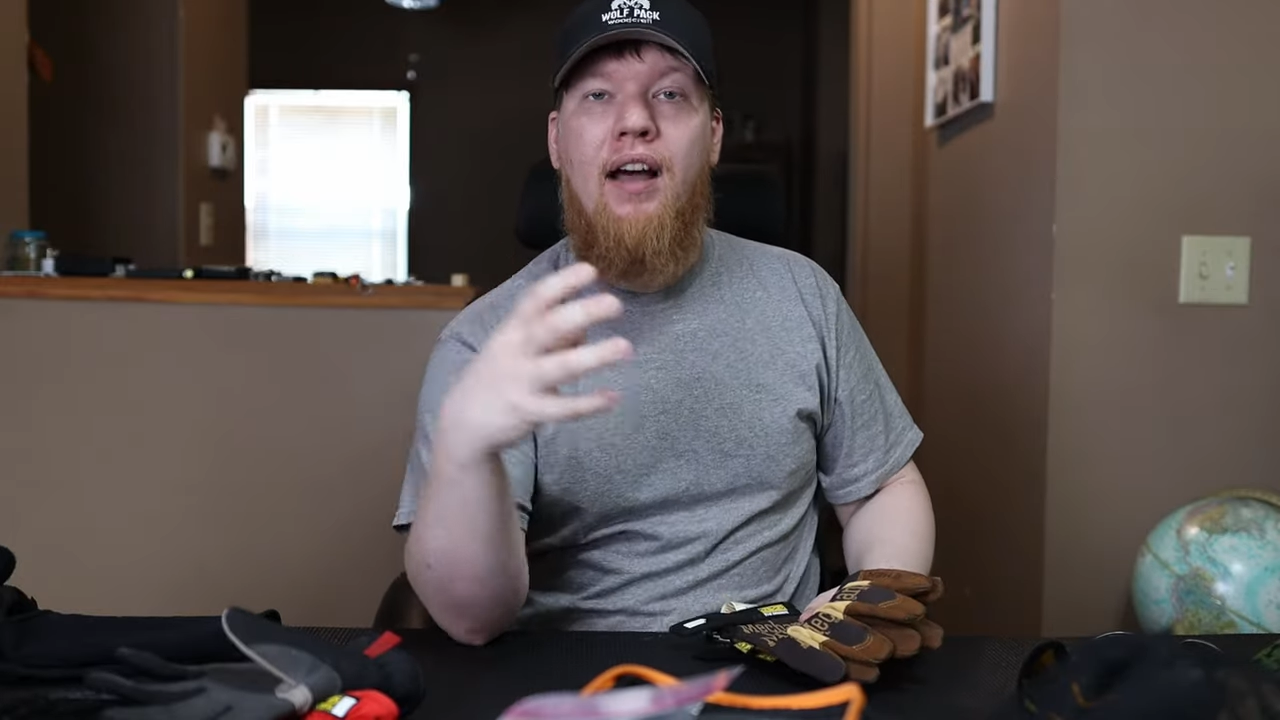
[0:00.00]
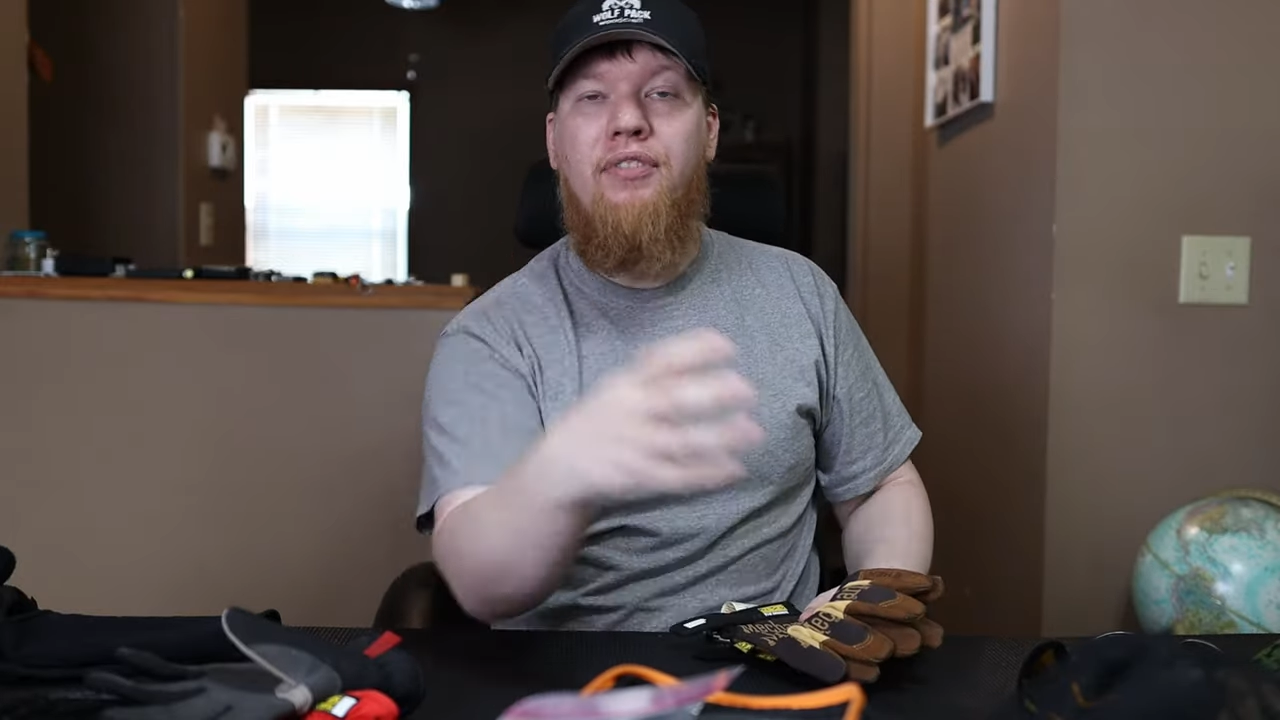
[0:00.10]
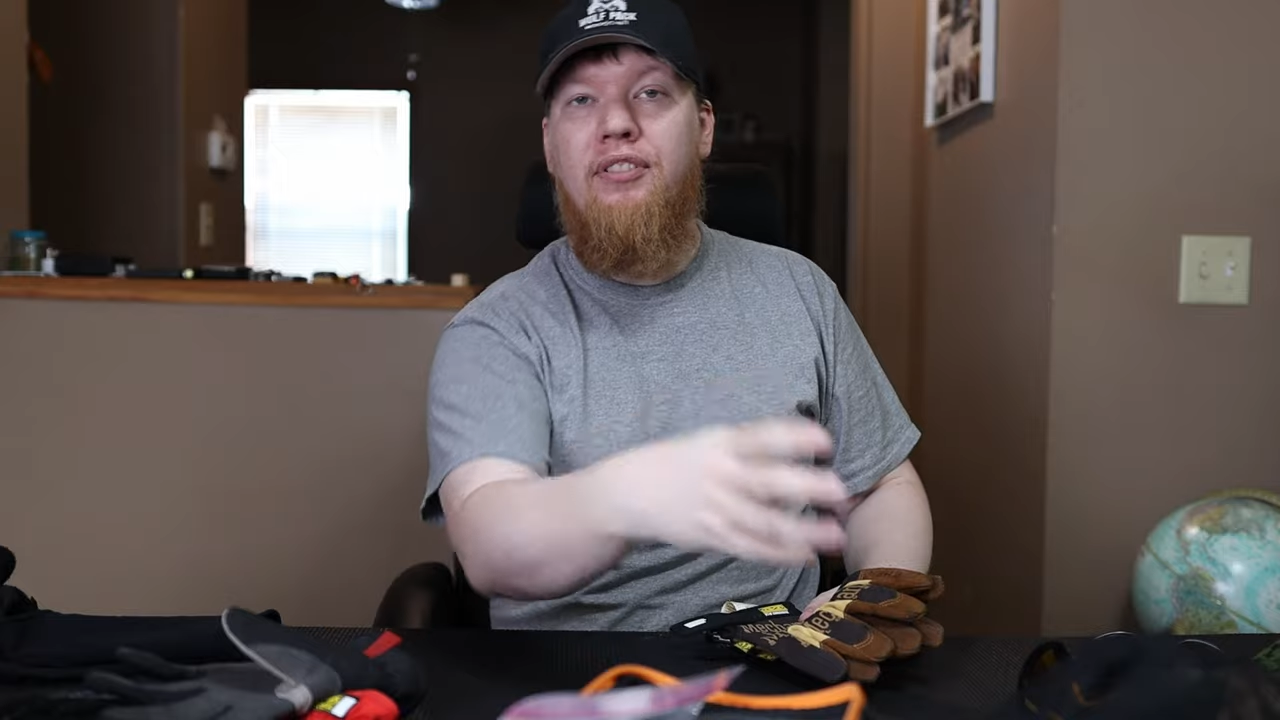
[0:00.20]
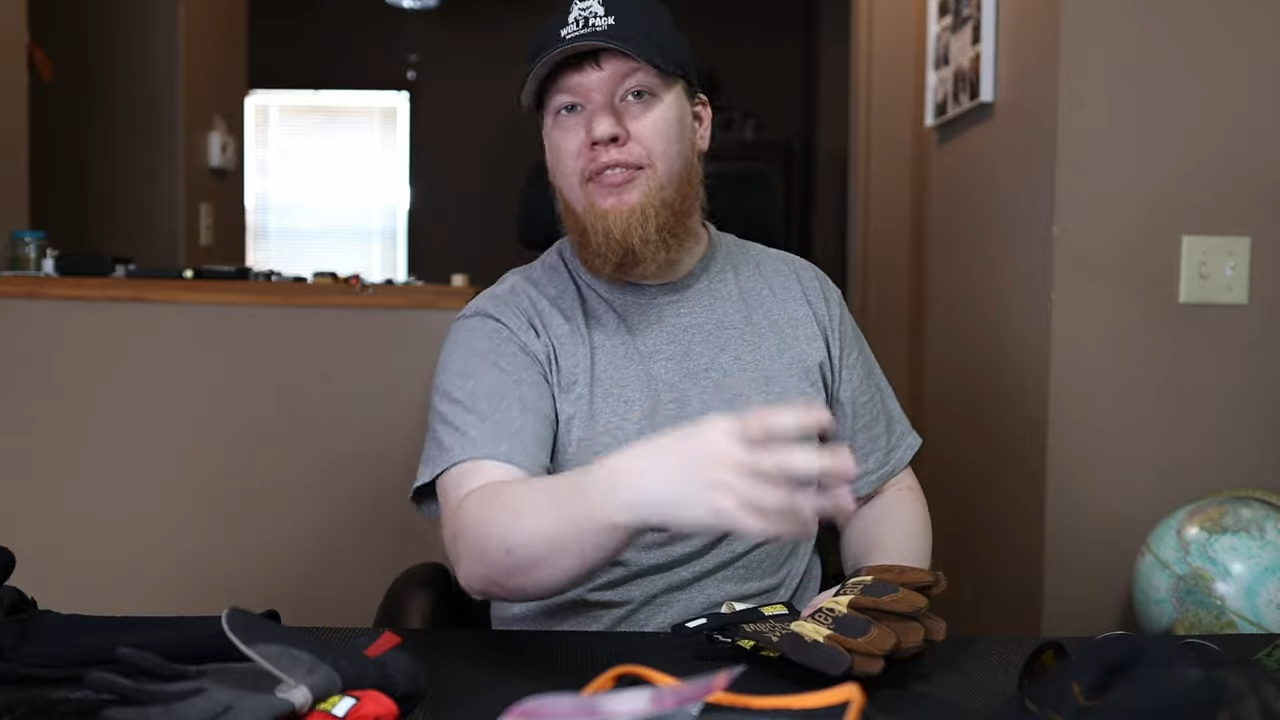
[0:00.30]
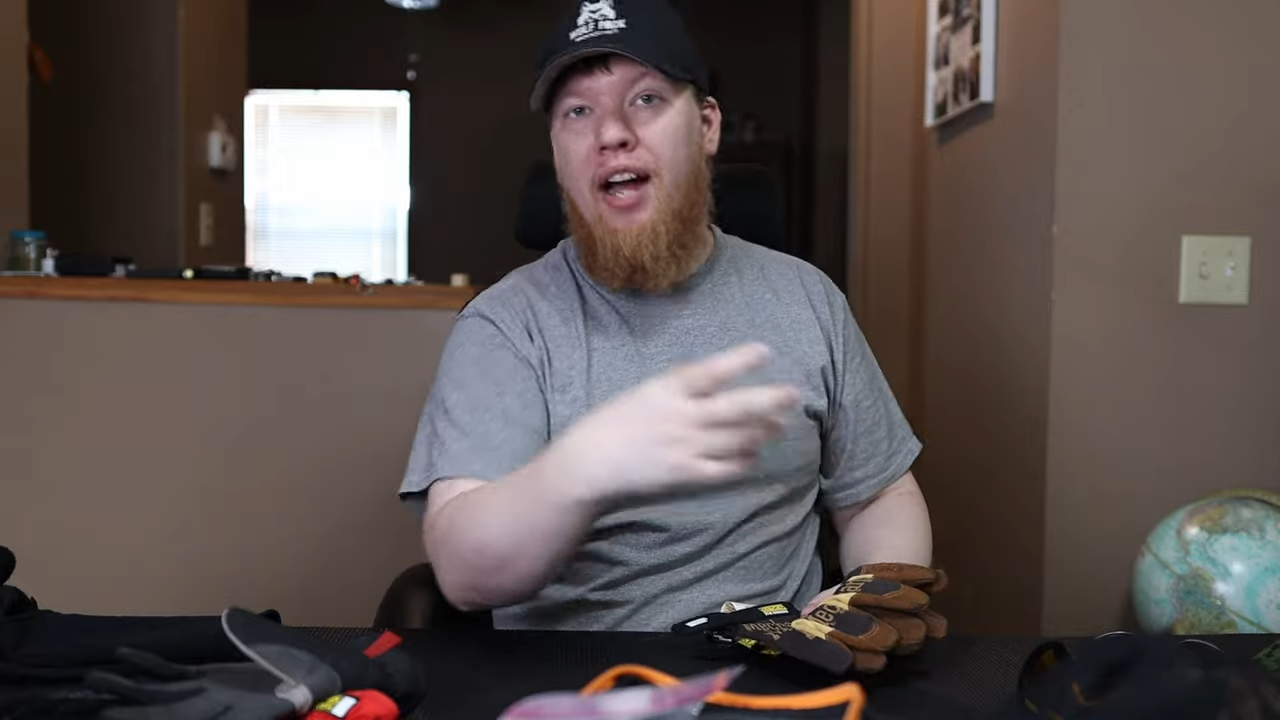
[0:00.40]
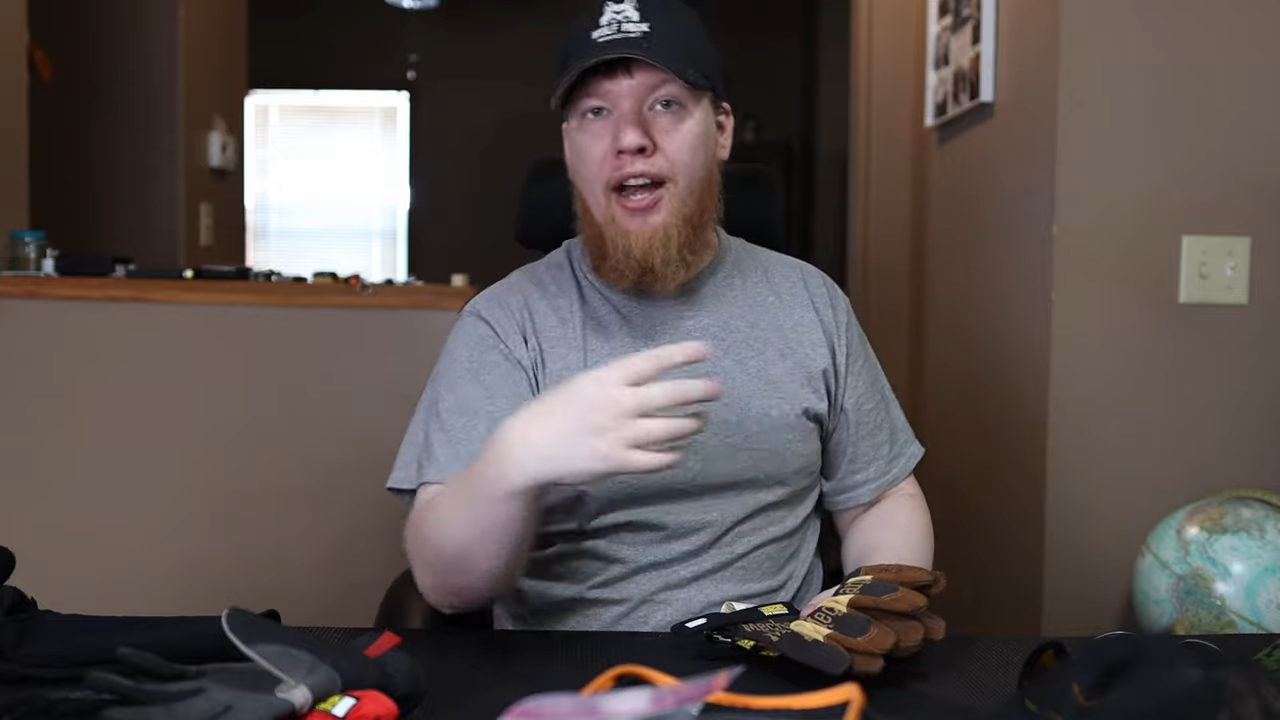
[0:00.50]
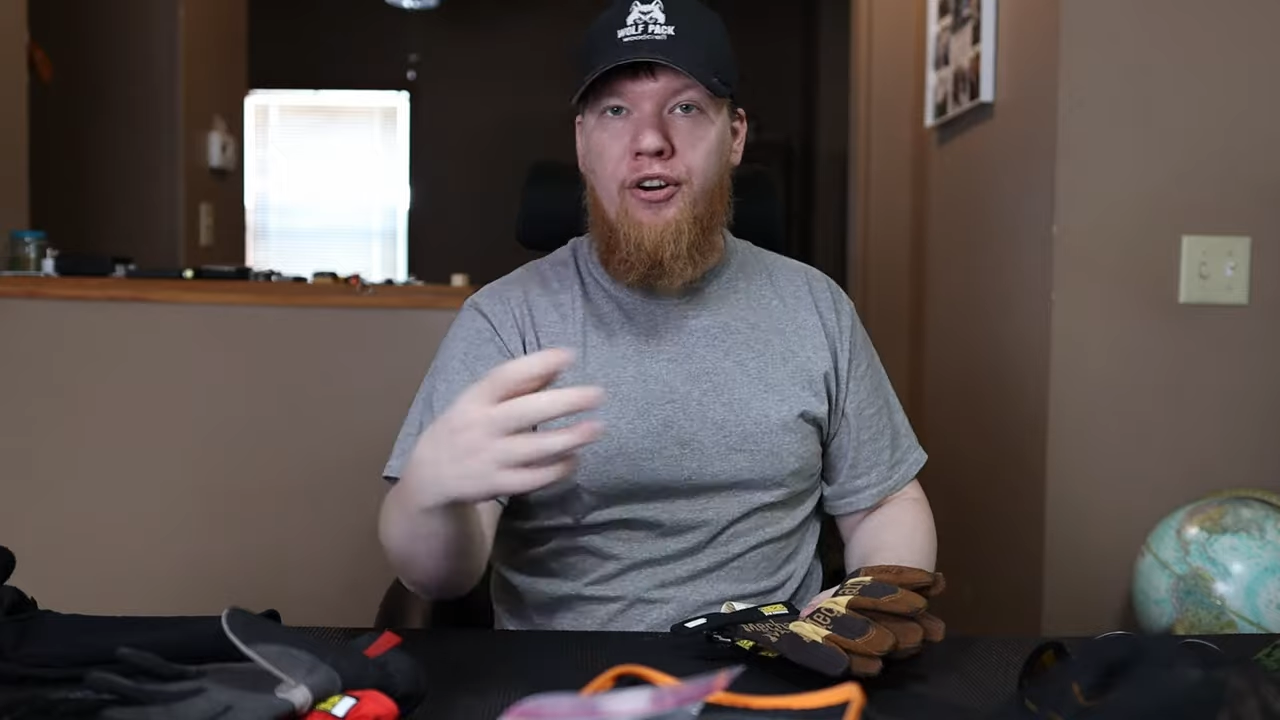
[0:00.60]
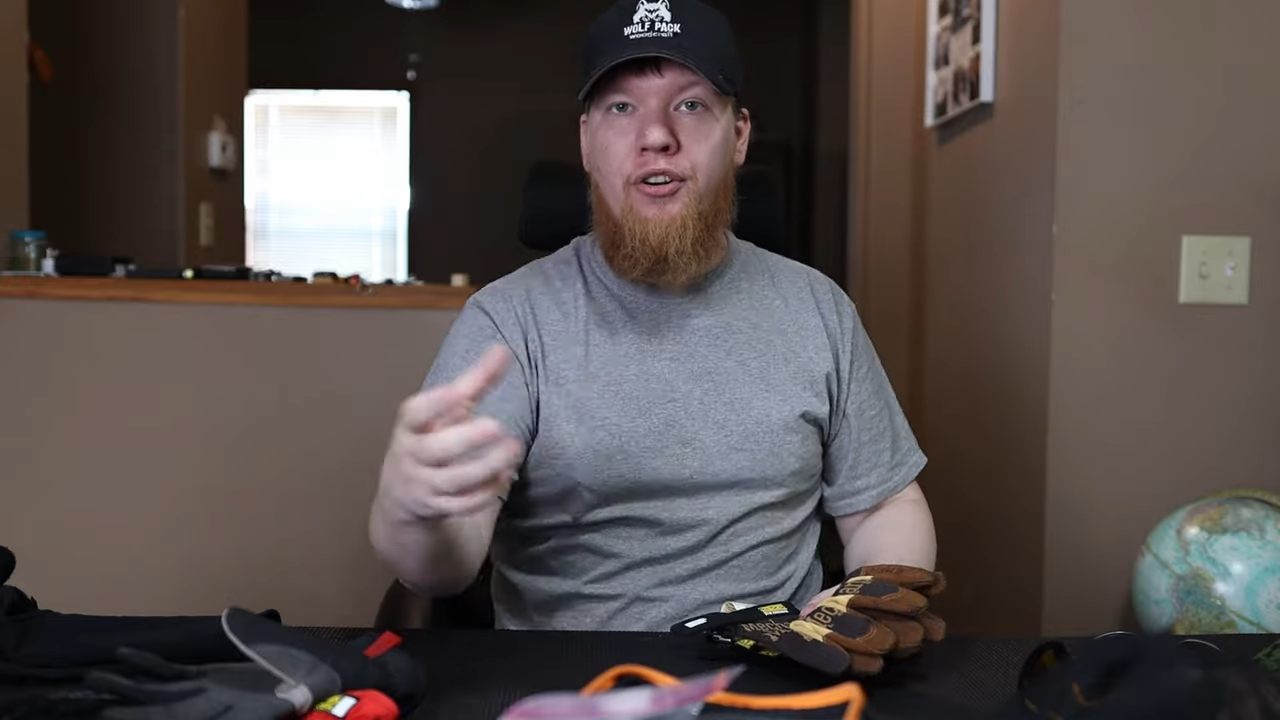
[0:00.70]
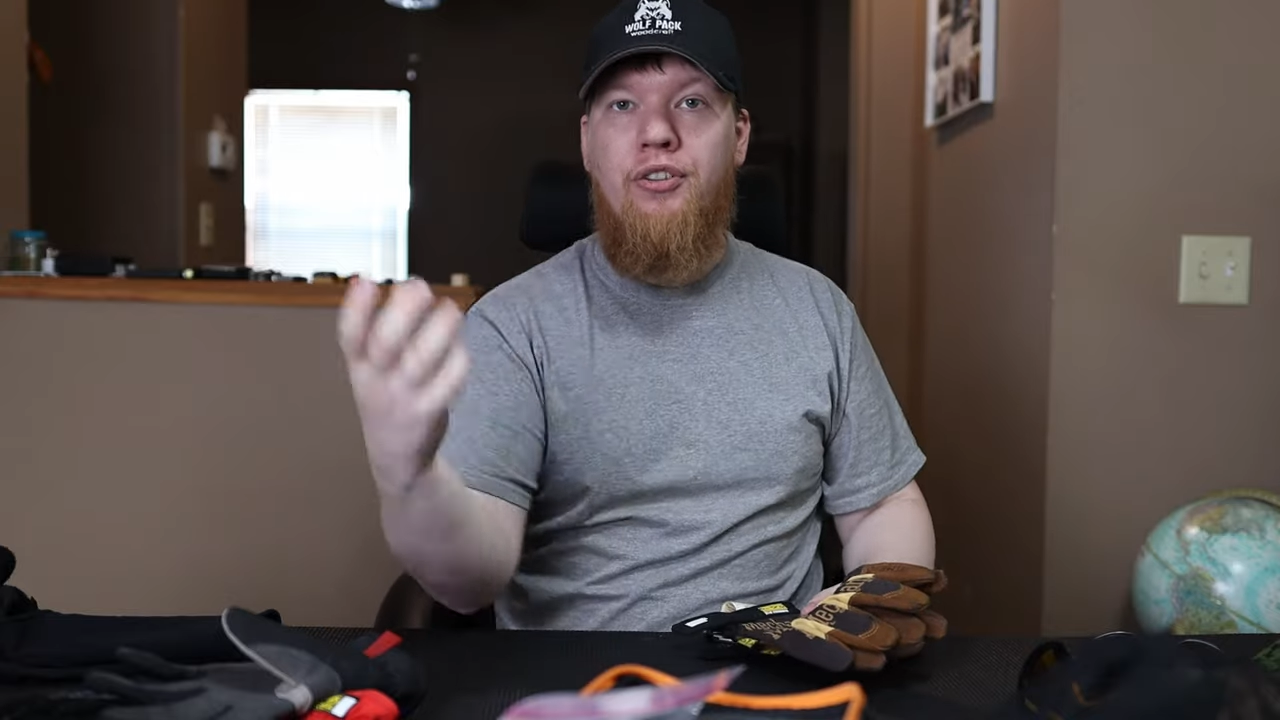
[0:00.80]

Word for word: off the fire